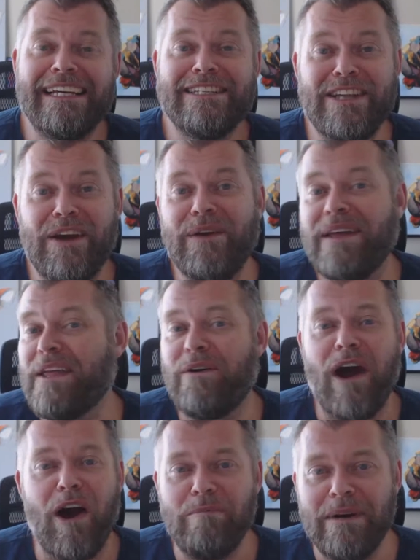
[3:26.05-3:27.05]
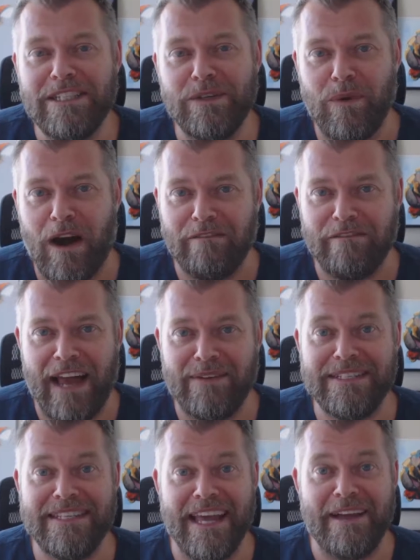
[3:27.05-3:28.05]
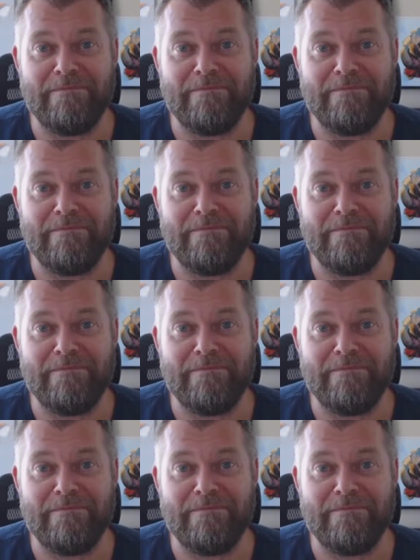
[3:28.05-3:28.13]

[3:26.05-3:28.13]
So there are a whole bunch of wildflowers